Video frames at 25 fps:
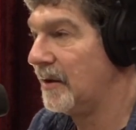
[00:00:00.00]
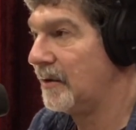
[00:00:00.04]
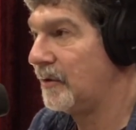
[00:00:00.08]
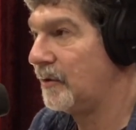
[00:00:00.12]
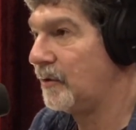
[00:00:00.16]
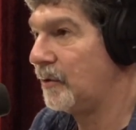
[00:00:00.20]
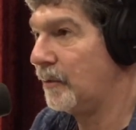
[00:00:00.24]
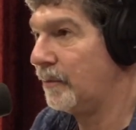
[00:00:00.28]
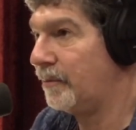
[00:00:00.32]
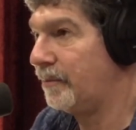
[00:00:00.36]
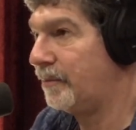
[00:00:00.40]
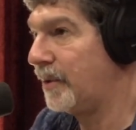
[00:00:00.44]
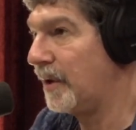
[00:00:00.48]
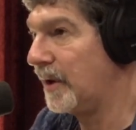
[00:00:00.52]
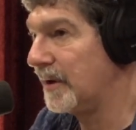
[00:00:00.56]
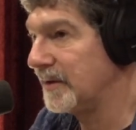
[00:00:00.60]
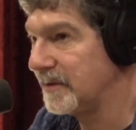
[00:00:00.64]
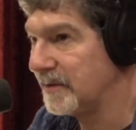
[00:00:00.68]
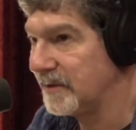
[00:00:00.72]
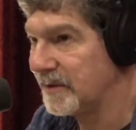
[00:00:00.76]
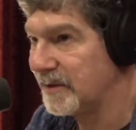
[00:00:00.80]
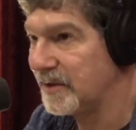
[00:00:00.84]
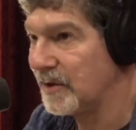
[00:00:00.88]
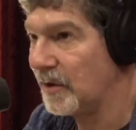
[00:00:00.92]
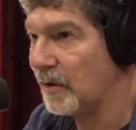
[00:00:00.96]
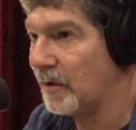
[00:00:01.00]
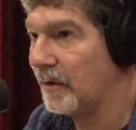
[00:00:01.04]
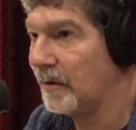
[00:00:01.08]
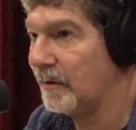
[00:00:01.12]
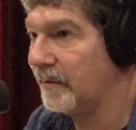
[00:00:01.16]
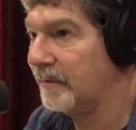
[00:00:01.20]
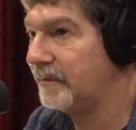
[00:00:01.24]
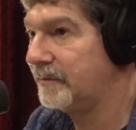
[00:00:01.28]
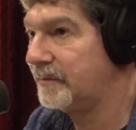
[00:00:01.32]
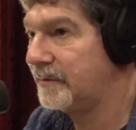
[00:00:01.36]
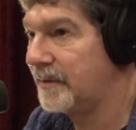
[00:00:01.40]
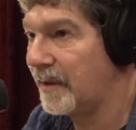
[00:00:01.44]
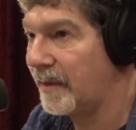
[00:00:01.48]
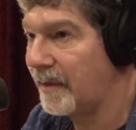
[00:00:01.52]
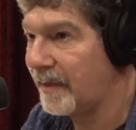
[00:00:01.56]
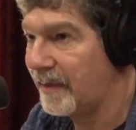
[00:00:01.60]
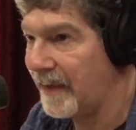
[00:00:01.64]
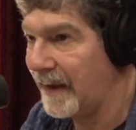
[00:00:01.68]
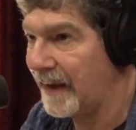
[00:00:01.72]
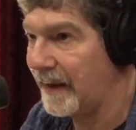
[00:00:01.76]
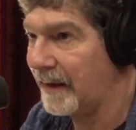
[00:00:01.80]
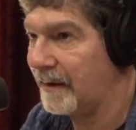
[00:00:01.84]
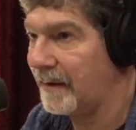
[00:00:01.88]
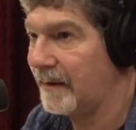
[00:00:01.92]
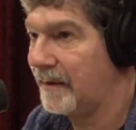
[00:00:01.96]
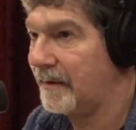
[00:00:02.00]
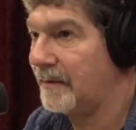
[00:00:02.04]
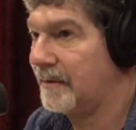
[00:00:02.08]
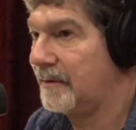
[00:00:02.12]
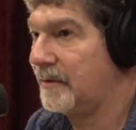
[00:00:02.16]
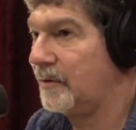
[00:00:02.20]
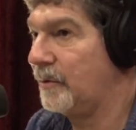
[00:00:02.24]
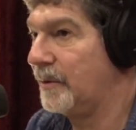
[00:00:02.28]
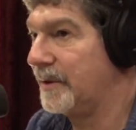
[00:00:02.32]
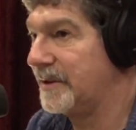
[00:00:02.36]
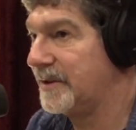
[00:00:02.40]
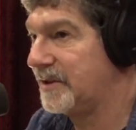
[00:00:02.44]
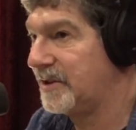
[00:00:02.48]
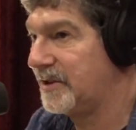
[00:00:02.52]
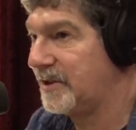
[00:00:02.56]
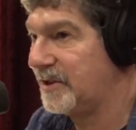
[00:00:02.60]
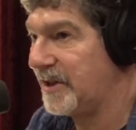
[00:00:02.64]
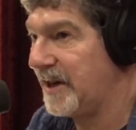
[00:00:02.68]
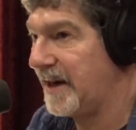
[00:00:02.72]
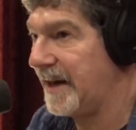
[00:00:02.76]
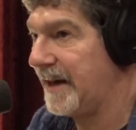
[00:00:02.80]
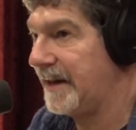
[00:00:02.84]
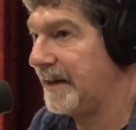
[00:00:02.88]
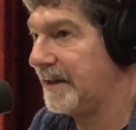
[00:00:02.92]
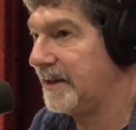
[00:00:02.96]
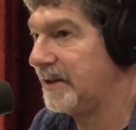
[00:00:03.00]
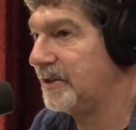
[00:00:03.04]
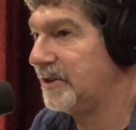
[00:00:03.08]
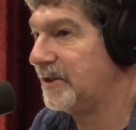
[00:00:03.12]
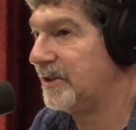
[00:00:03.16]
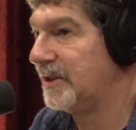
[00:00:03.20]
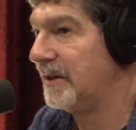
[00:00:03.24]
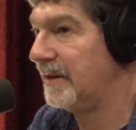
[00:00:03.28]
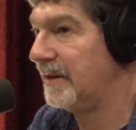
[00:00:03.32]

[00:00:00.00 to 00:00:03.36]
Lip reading: to puzzle solve, to think, to exchange